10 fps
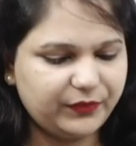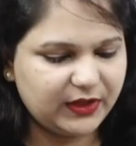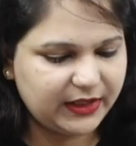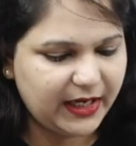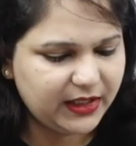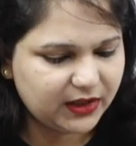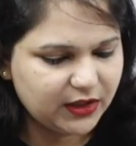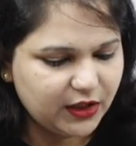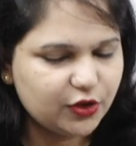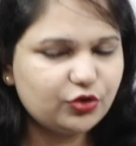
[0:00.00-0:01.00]
Right?
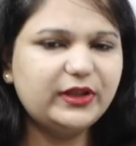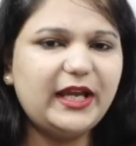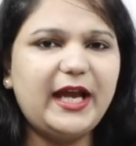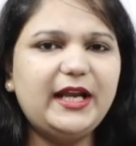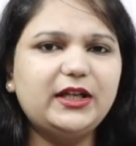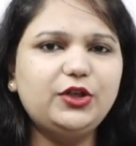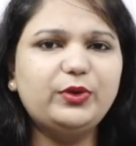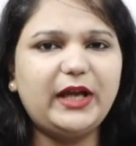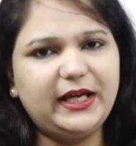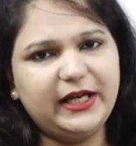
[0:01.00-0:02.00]
So there you
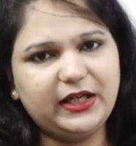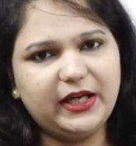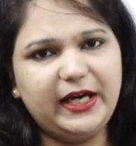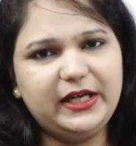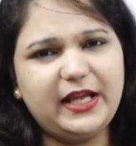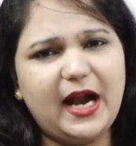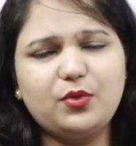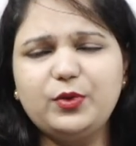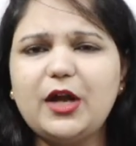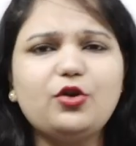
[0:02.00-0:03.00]
can get a hint that
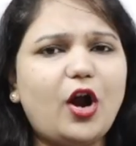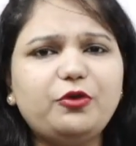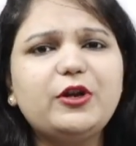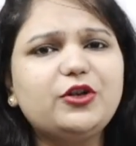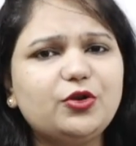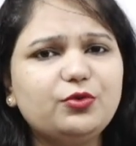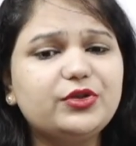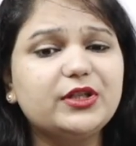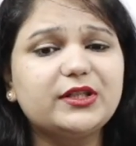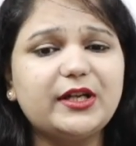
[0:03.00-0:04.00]
we are not going to use
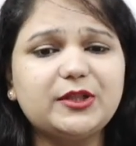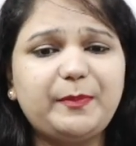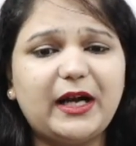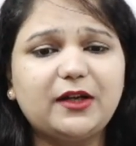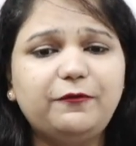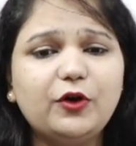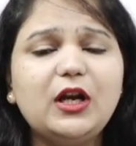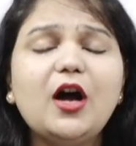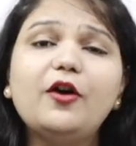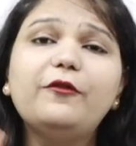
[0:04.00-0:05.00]
disrespectful
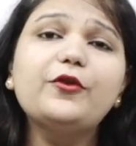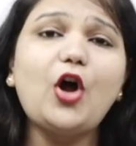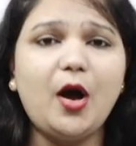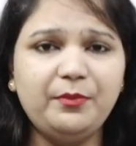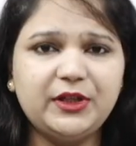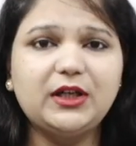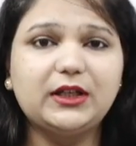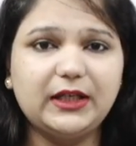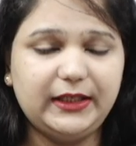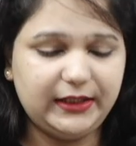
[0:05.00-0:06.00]
from their
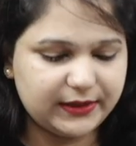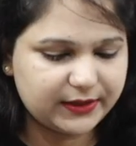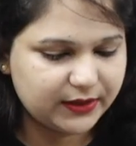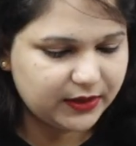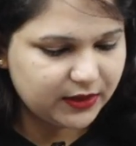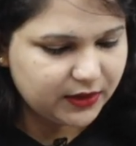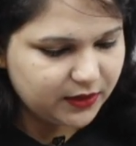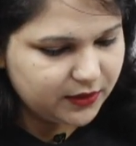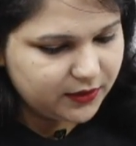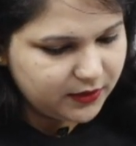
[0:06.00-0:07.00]
colleagues.
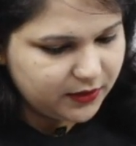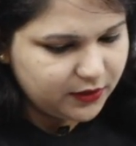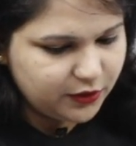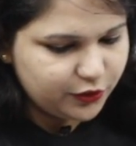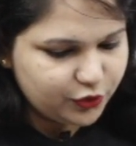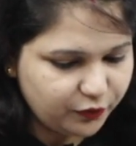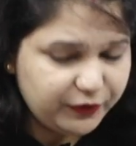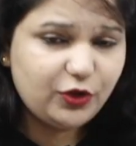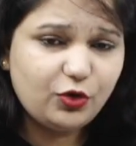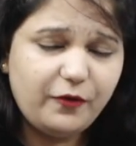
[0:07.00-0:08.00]
So
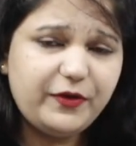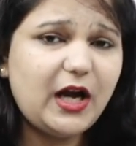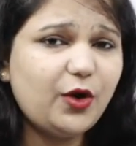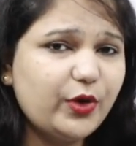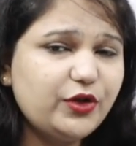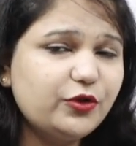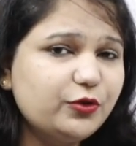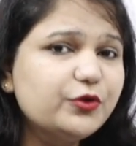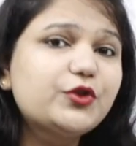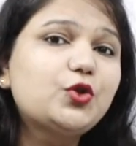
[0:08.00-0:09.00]
we know we are going to
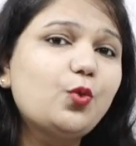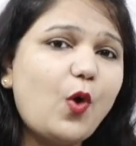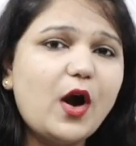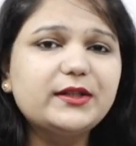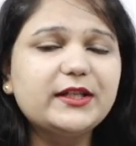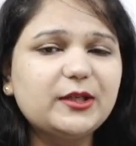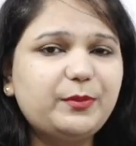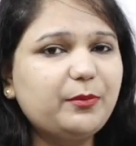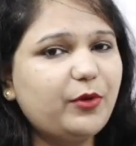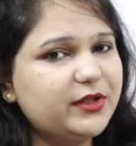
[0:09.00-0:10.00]
use towards as a
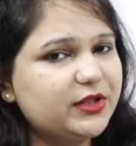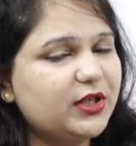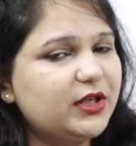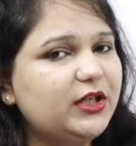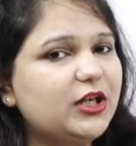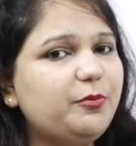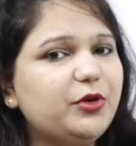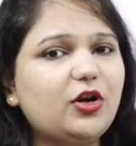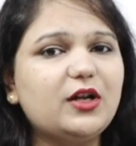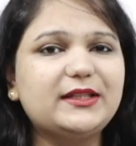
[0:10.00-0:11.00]
preposition here
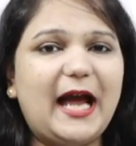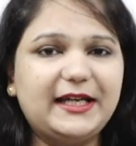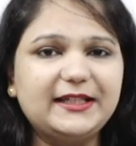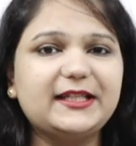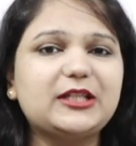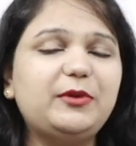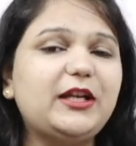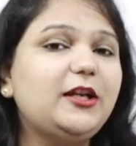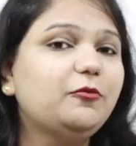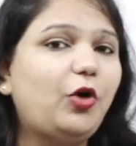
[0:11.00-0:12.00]
because that is
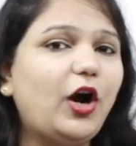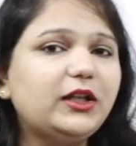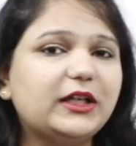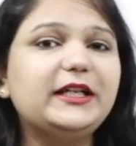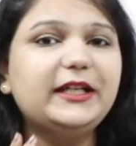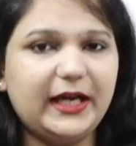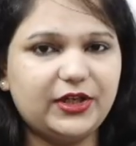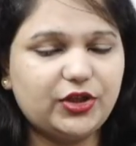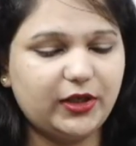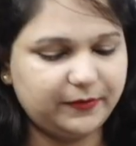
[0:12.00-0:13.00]
explaining what? Direction.